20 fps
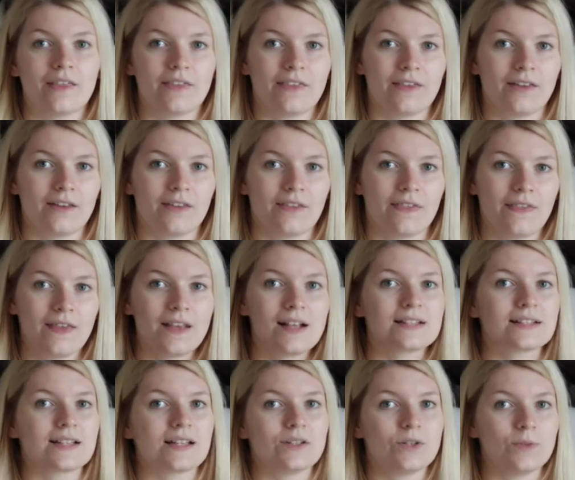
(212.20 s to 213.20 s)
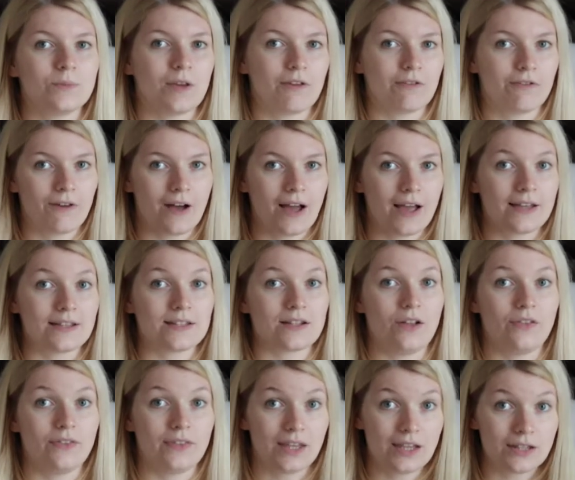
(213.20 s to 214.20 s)
the things that you may find
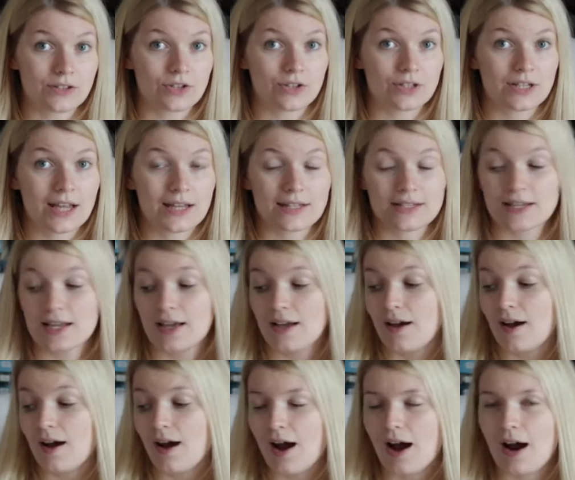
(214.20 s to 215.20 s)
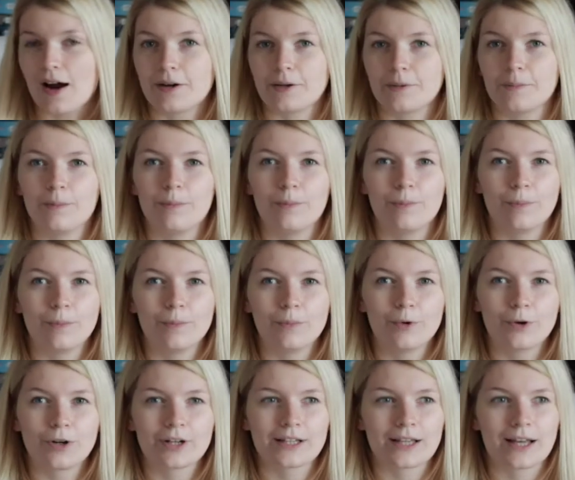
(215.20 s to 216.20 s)
on the internet are
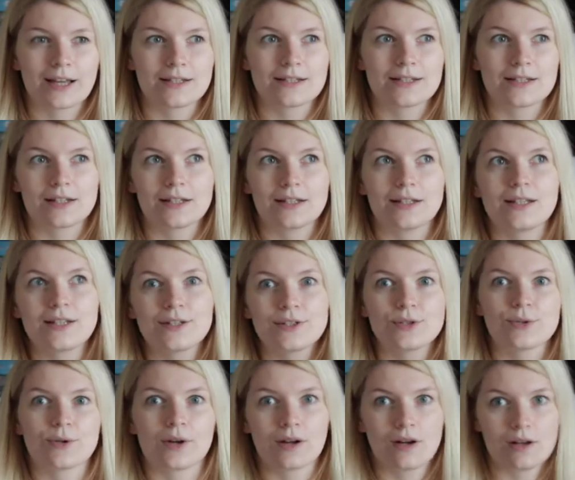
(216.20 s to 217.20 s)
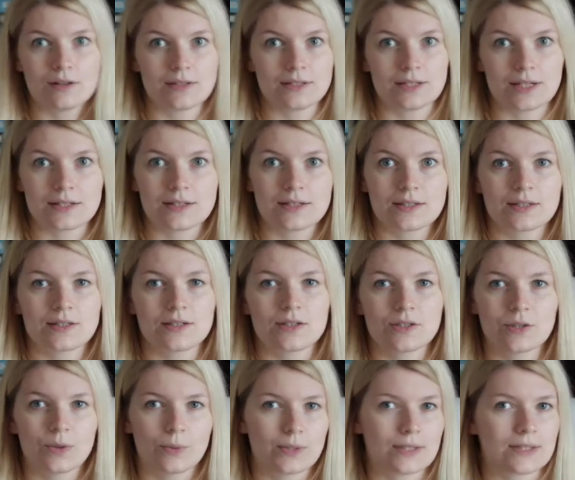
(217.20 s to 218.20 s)
more kind of into a context,
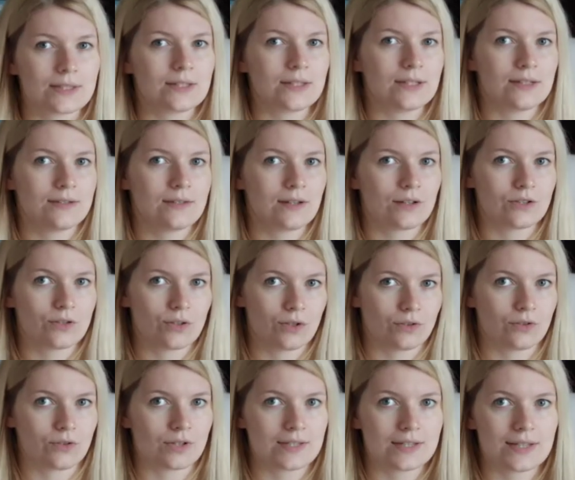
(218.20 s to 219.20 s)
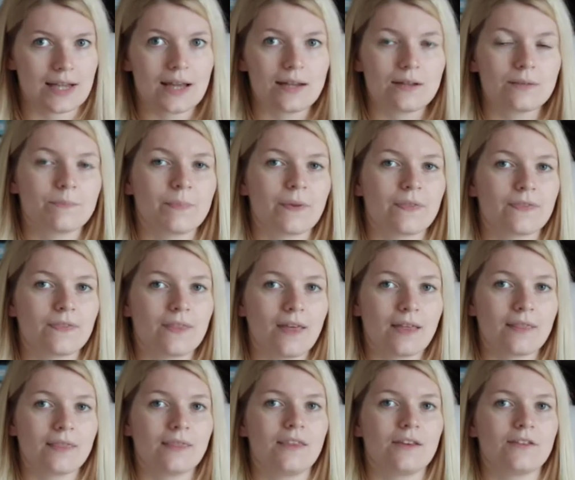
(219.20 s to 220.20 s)
so it's easier to understand, but
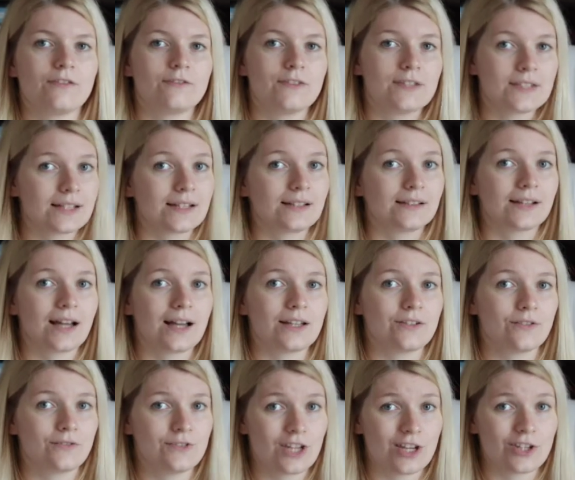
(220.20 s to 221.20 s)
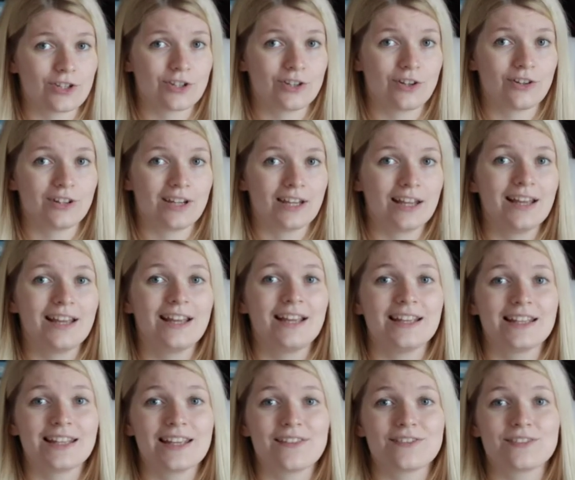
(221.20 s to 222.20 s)
then the physical kind of dictionary
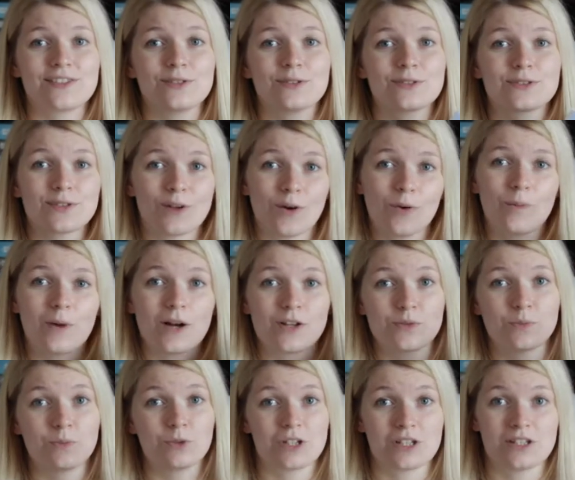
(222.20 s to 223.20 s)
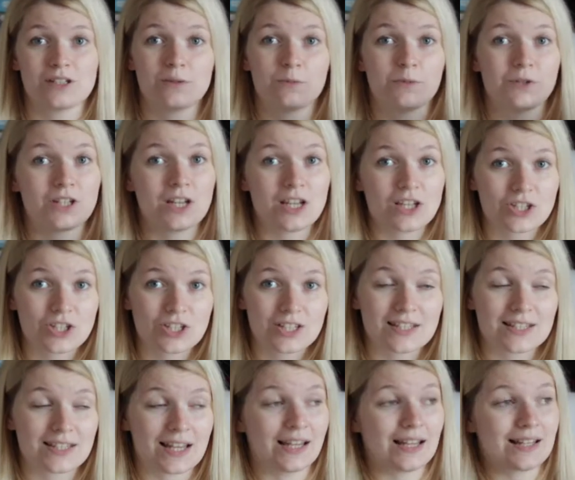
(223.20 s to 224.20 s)
gives you so much more
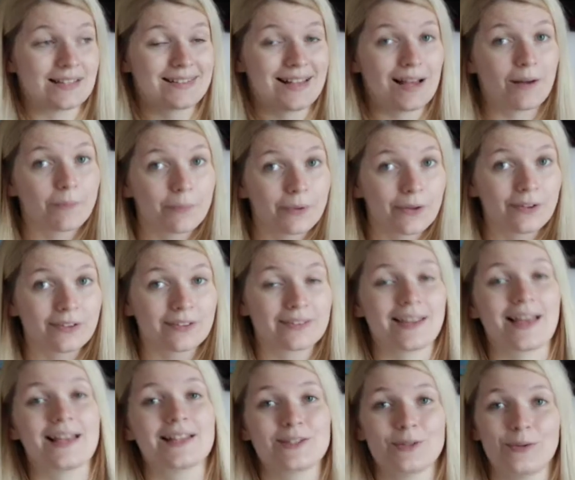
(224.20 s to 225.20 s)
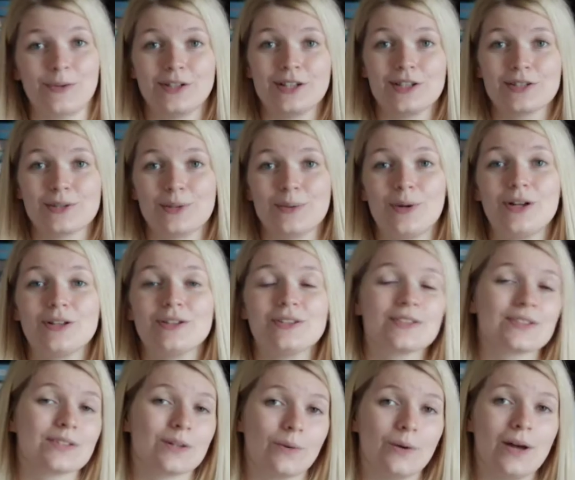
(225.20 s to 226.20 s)
interpretations and examples and so on and so on.
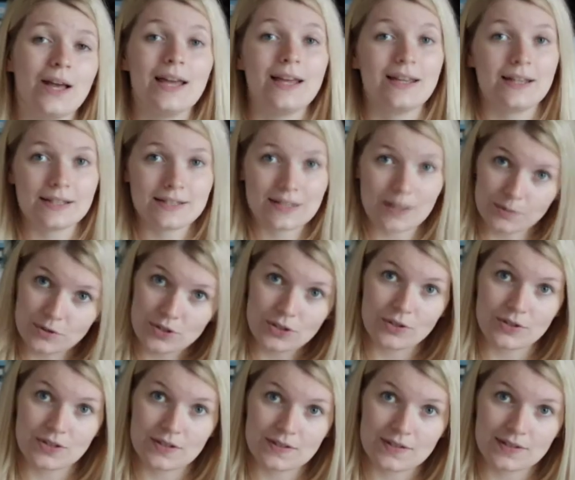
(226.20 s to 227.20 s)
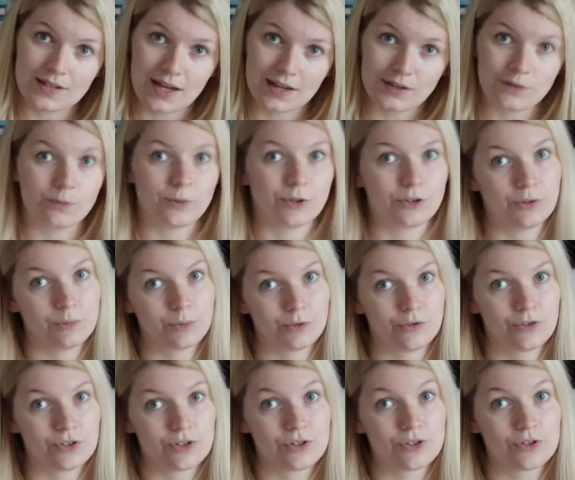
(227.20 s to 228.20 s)
So it's up to you to decide what you
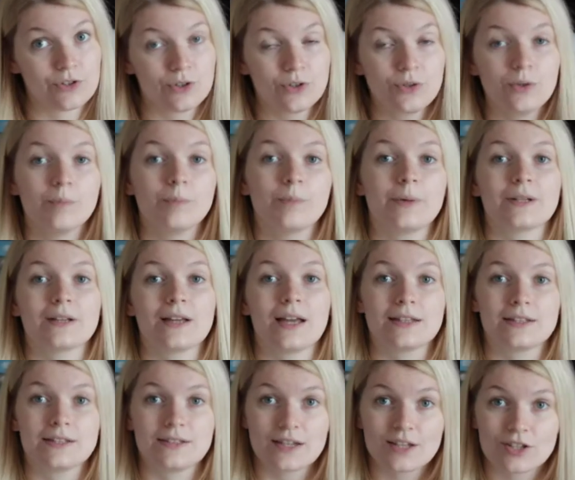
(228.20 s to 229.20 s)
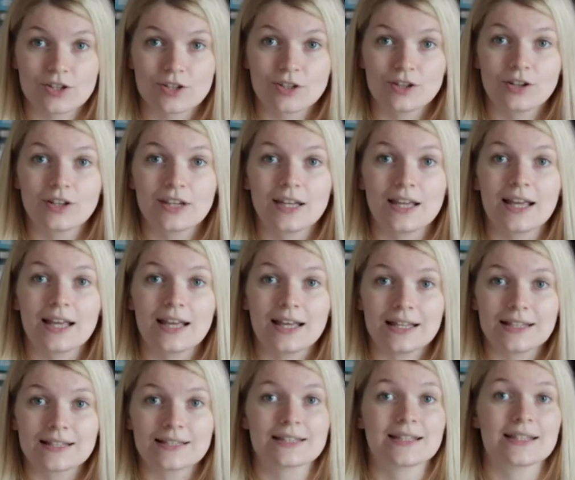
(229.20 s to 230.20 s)
prefer to do, but a dictionary
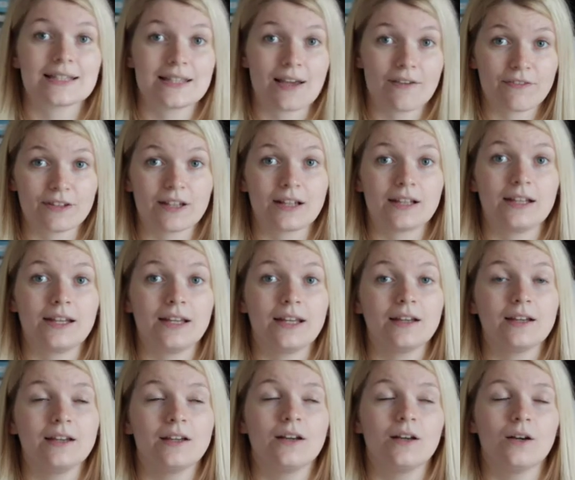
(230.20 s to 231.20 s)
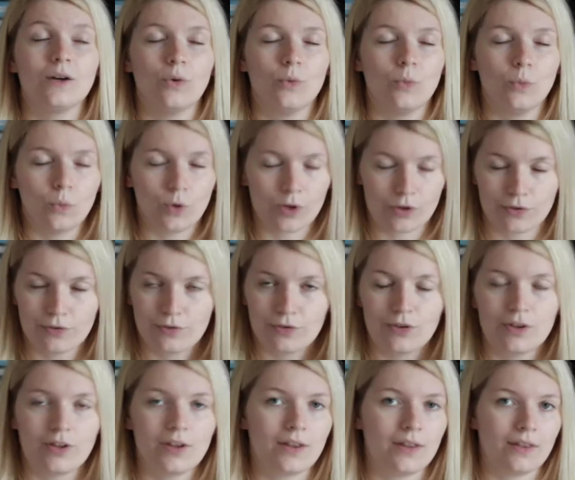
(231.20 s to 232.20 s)
is definitely worth
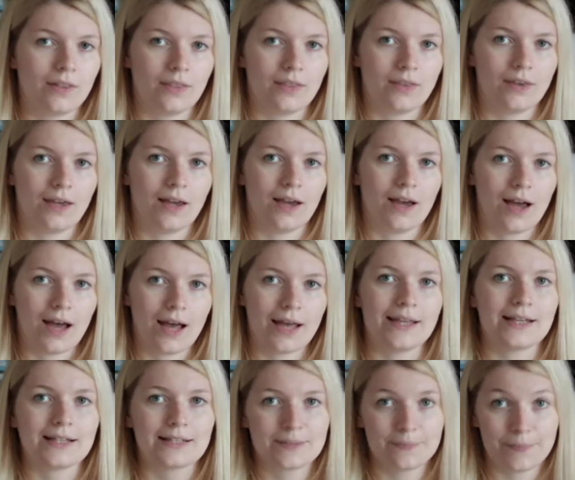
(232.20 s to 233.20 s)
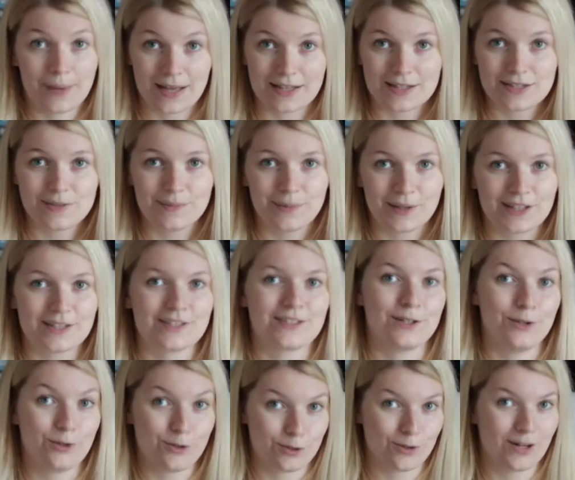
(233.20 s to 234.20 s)
the high expense,
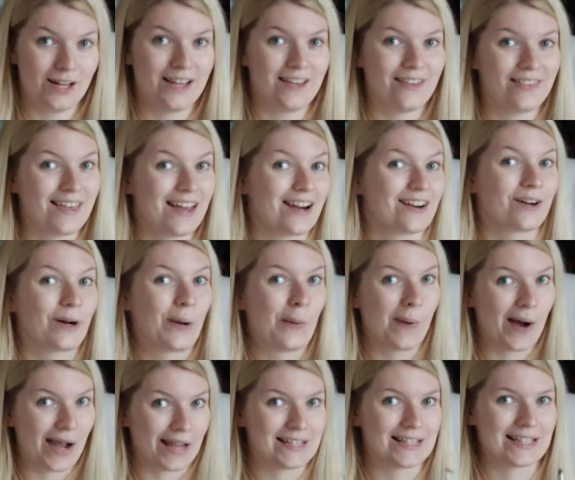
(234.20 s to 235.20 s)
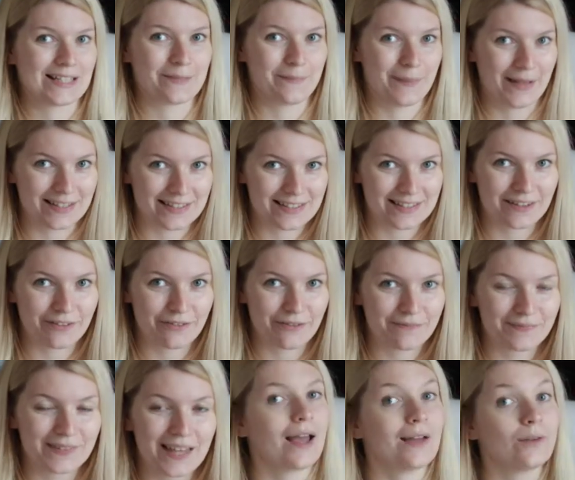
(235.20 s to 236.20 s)
because usually they are quite expensive.
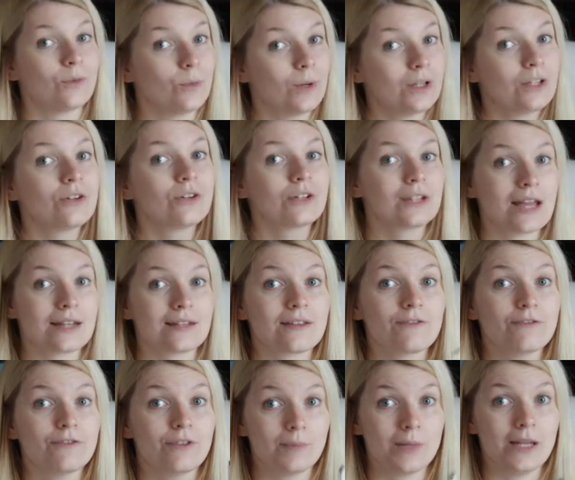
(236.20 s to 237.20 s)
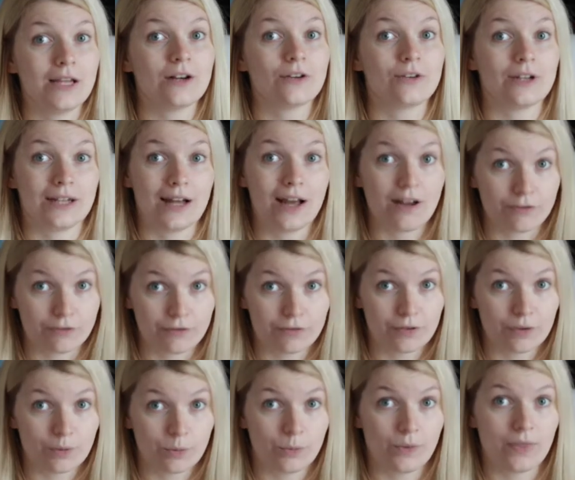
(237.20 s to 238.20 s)
And when you're getting familiar enough
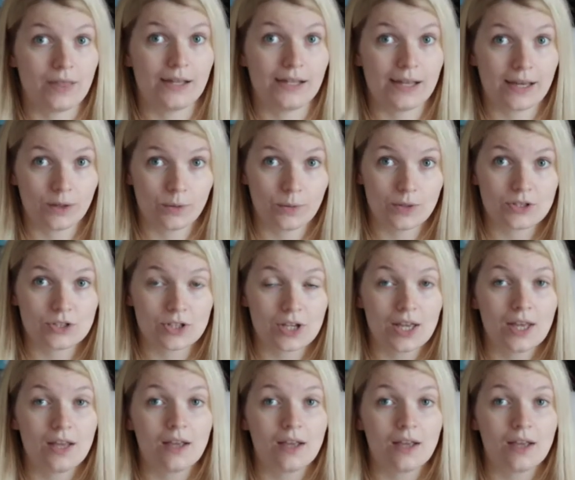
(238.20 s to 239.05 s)
with the language,